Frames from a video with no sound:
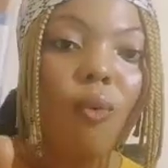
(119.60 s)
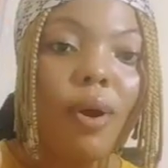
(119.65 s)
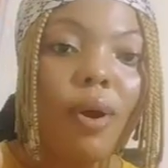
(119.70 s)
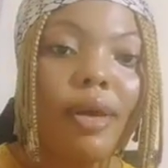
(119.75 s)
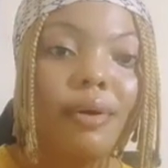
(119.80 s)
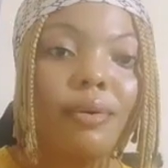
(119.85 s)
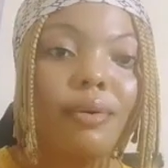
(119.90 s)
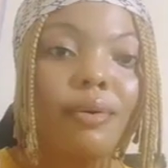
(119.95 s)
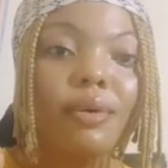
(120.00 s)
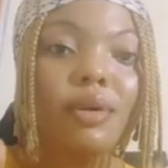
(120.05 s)

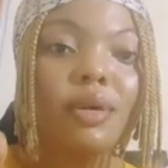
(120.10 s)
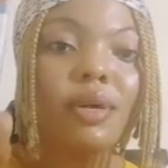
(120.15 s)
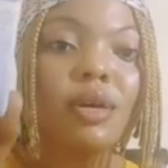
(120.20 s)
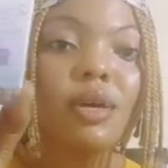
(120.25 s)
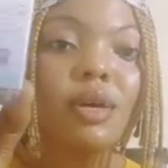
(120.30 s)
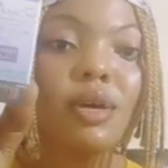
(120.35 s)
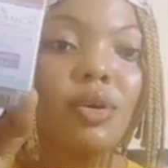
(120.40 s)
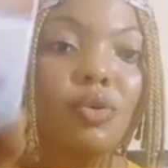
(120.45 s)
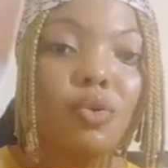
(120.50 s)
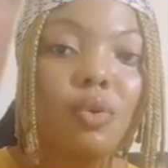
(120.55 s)
Oil.
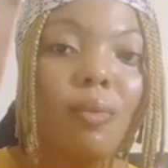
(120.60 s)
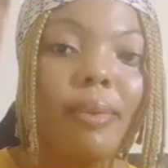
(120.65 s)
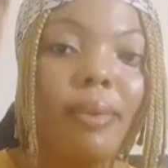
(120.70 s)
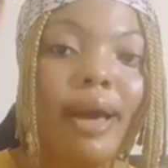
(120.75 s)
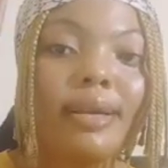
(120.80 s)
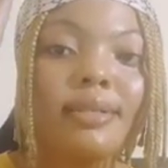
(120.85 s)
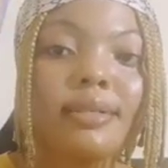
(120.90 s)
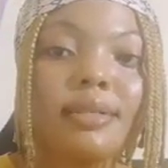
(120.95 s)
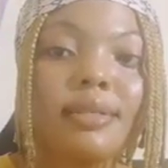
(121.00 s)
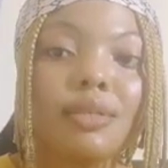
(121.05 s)
No
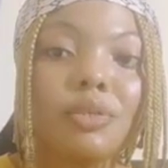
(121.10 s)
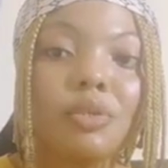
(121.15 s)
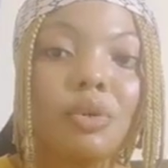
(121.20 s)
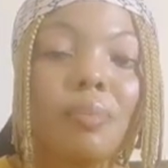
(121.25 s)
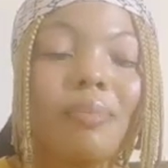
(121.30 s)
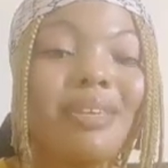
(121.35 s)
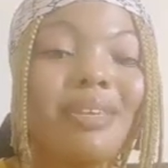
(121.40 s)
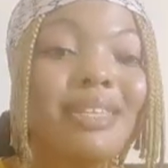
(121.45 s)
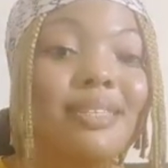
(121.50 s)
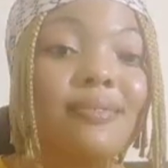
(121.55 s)
Mark
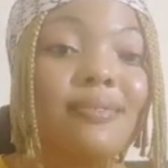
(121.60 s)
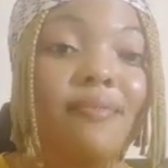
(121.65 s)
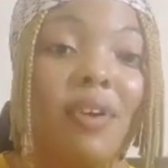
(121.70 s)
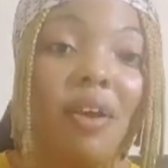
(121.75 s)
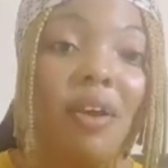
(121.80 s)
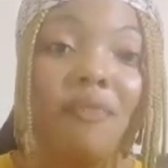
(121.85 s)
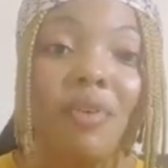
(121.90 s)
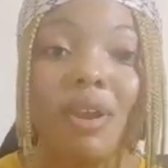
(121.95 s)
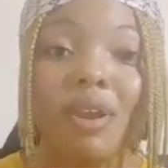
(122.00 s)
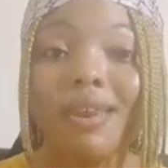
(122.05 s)
Serum is
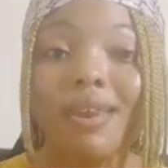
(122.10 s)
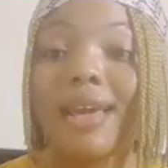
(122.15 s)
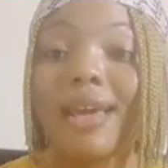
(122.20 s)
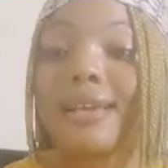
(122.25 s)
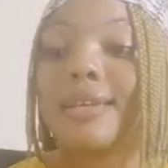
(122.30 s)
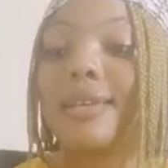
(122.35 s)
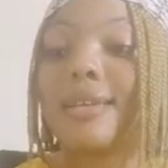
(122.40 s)
this